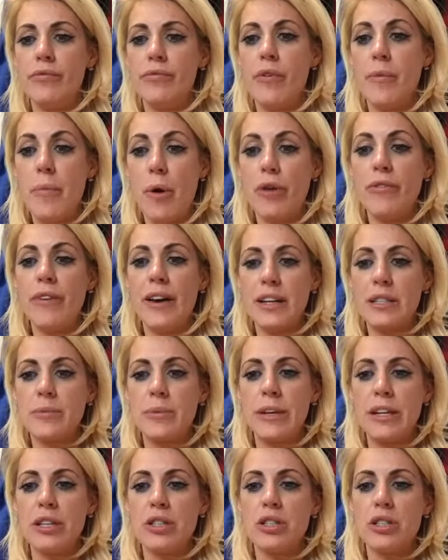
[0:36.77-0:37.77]
both
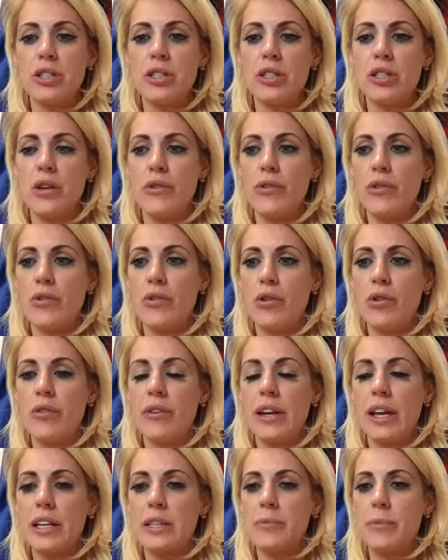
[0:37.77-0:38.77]
explanations, so the
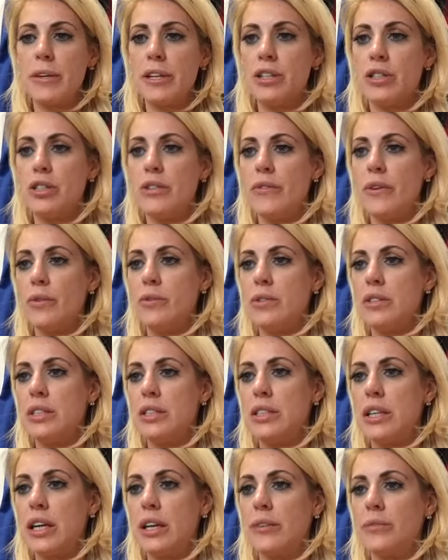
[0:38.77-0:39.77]
neural explanation of
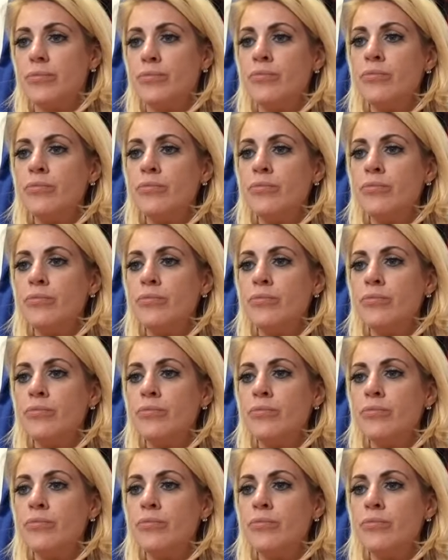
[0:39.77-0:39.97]
OCD.